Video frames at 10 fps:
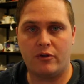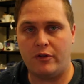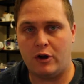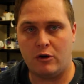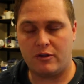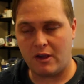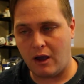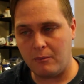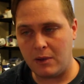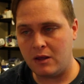So there are
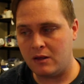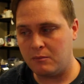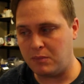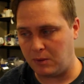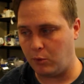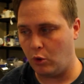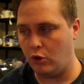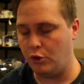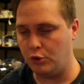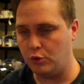some people
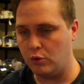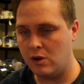who